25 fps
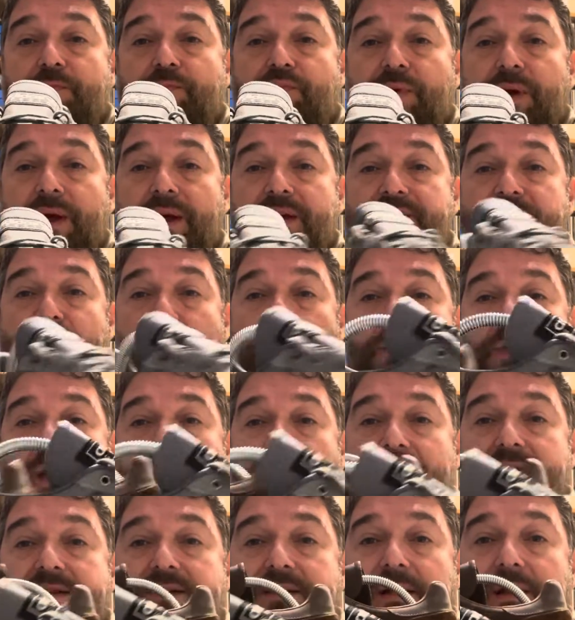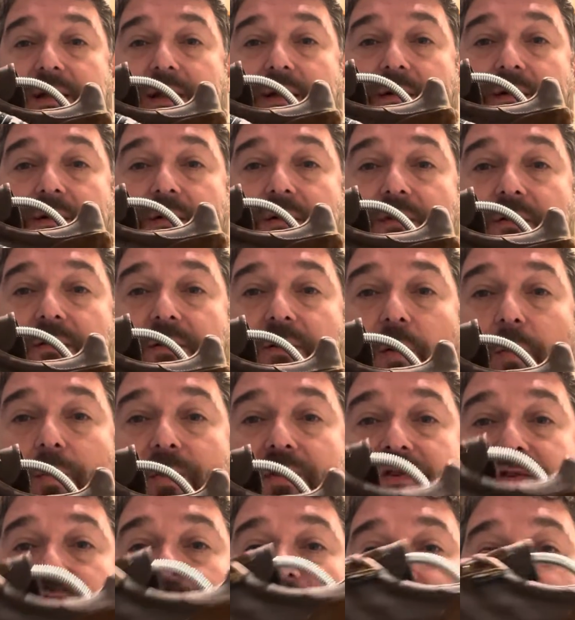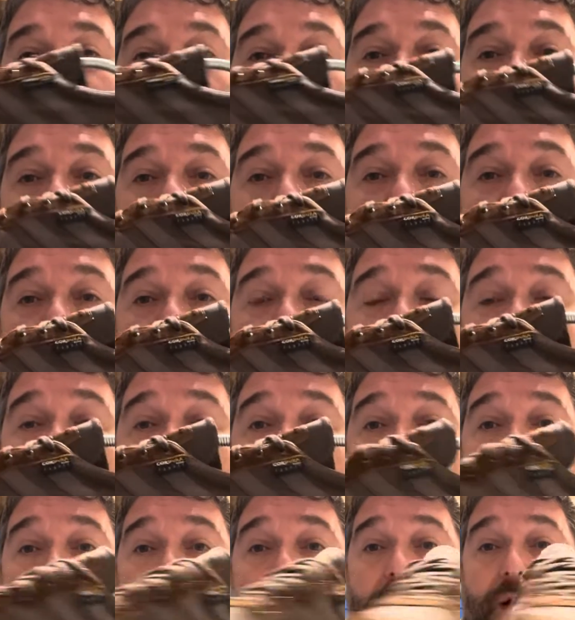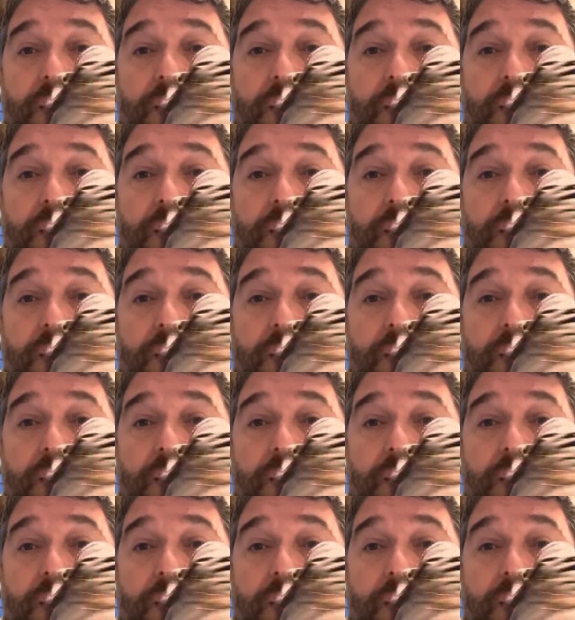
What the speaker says: breaks it up nicely, the upper sole and the lower sole.